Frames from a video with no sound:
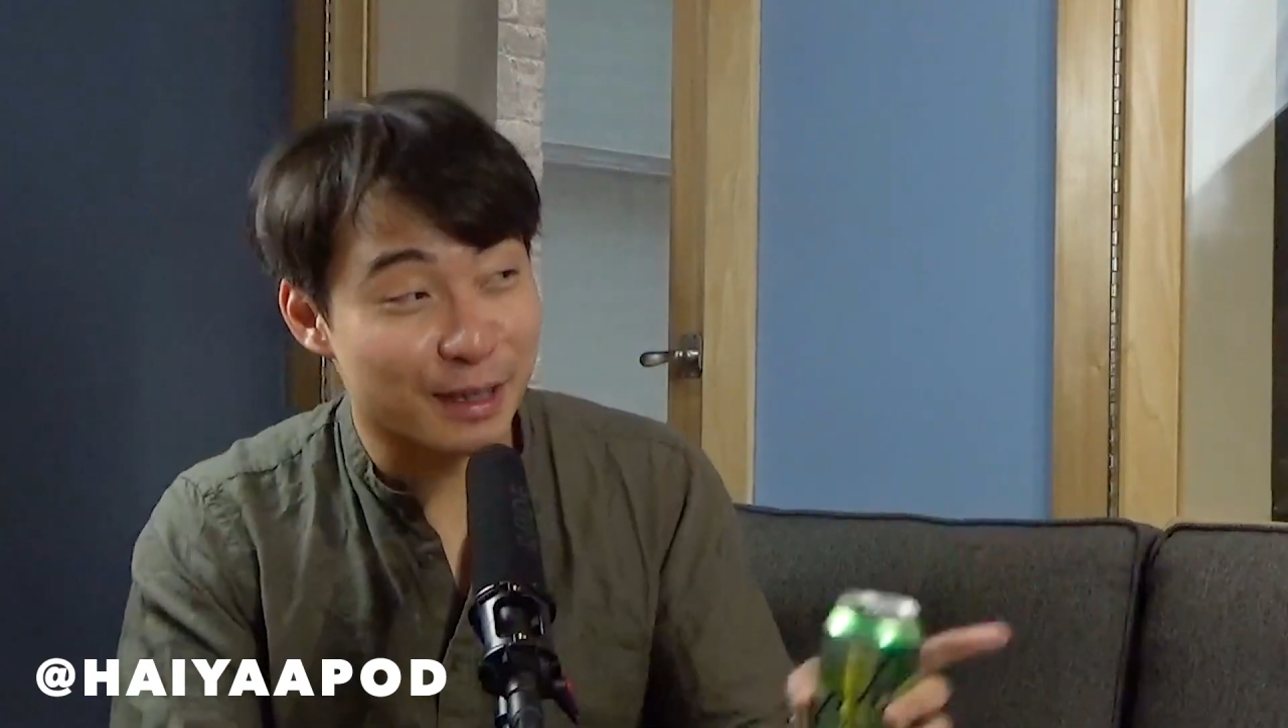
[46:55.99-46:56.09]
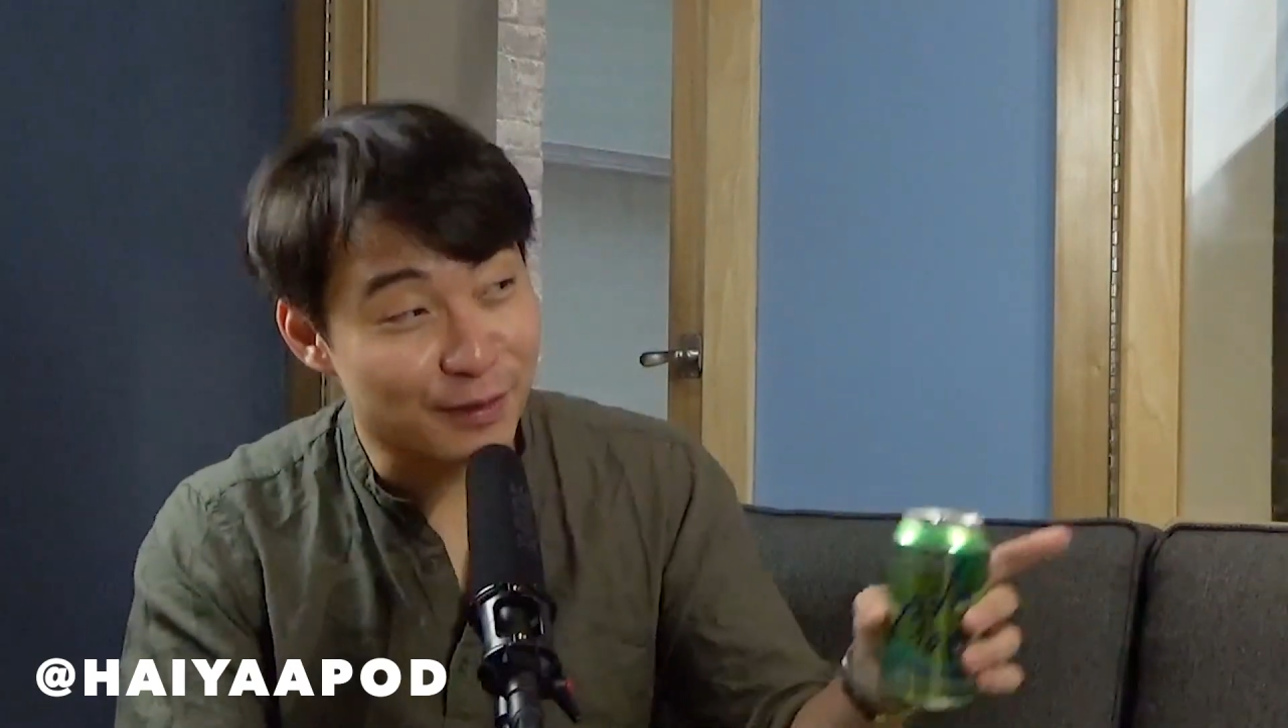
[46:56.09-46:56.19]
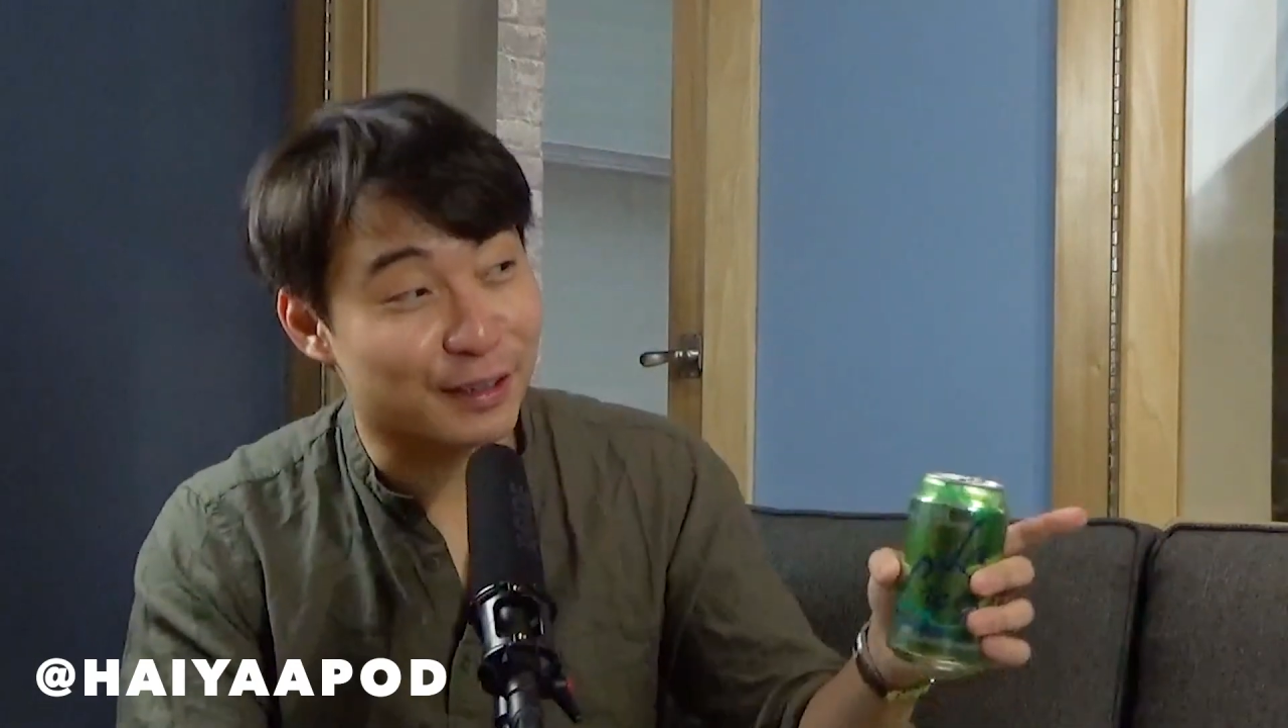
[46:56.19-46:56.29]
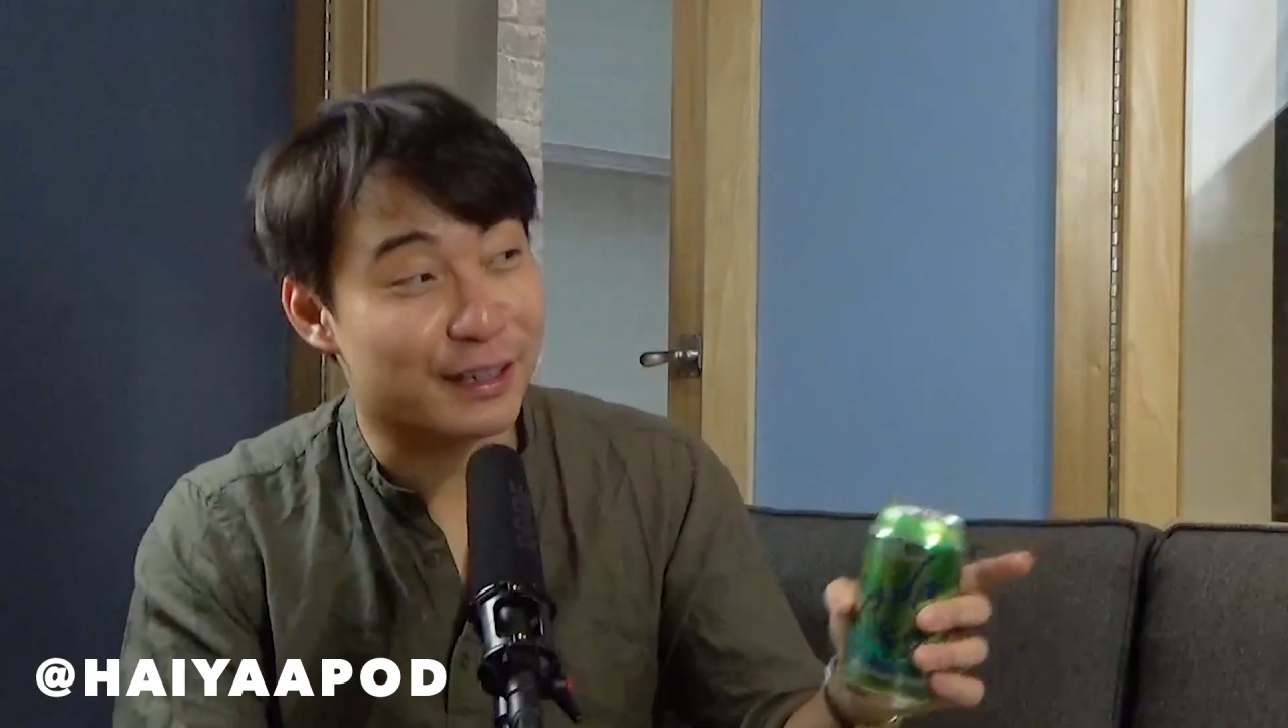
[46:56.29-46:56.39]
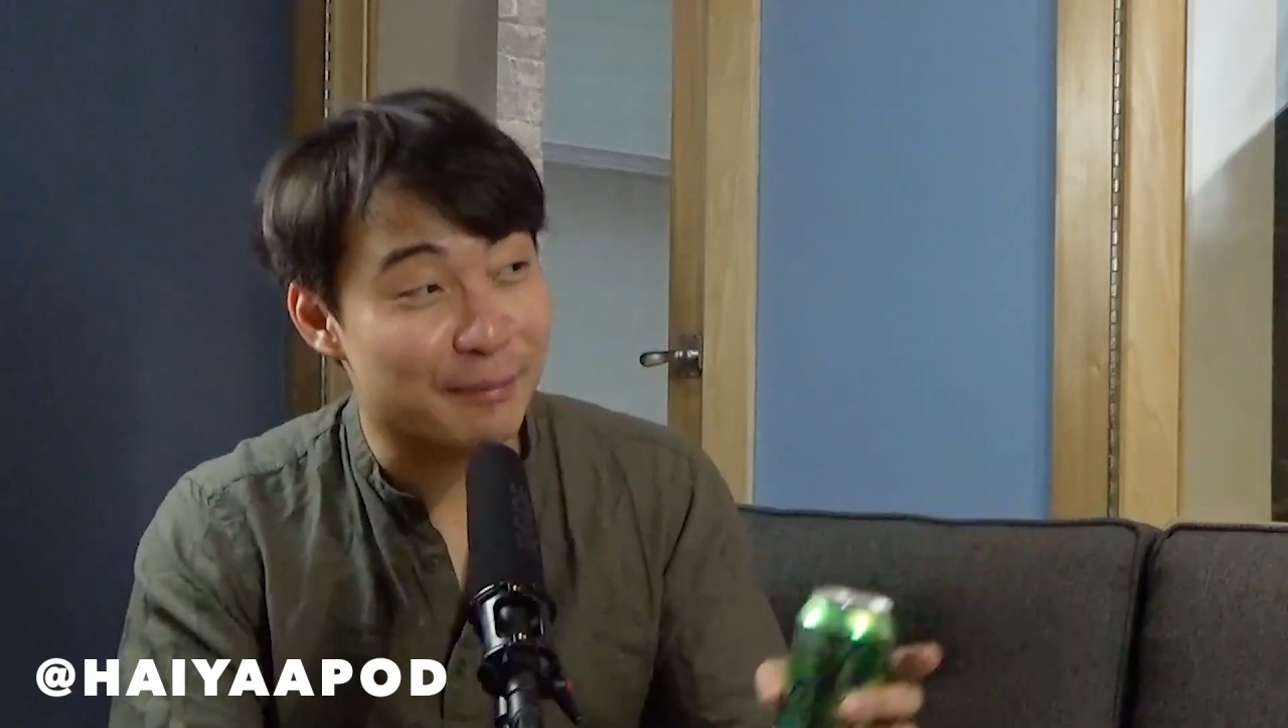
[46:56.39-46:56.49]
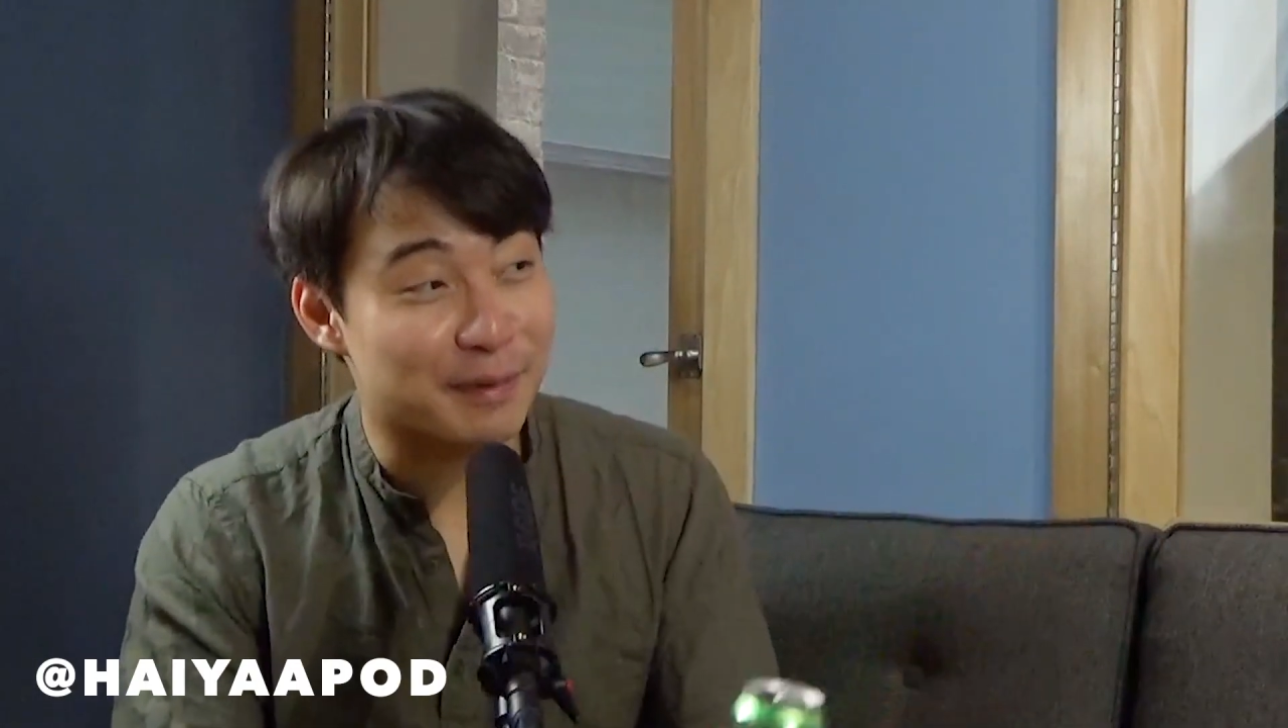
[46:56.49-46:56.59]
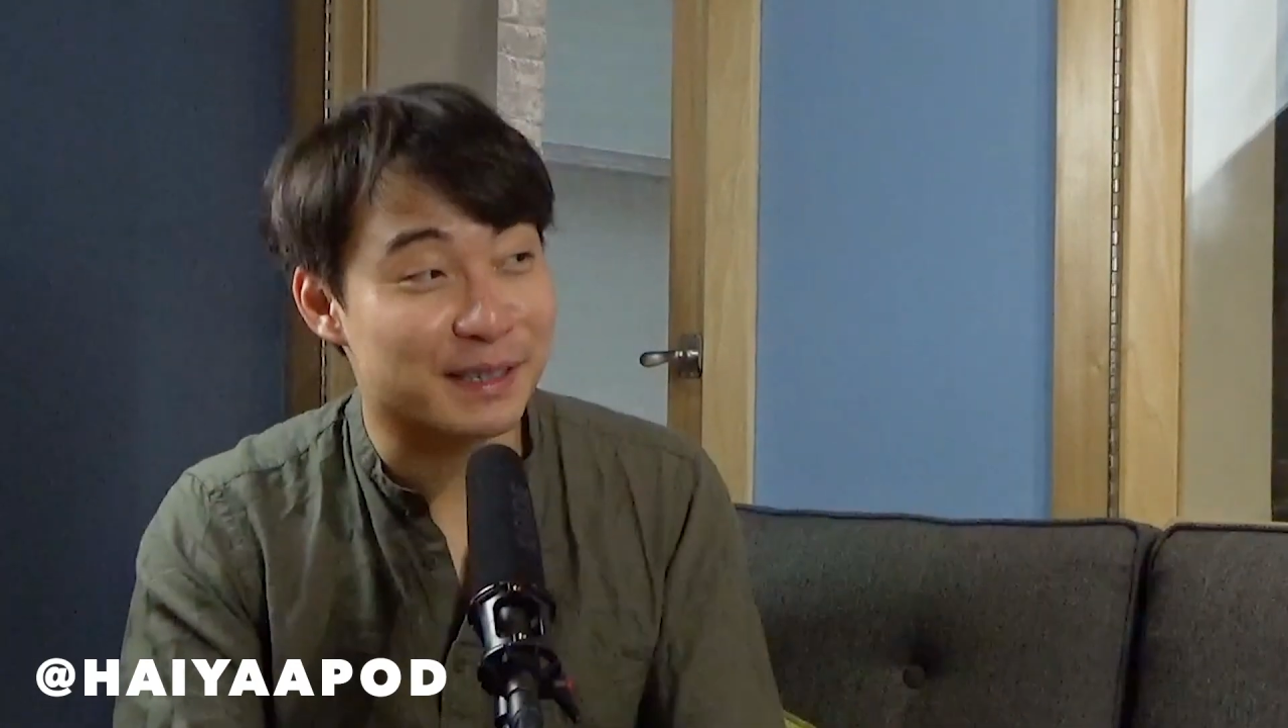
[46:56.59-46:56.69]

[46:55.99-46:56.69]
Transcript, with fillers: We'll give you a ten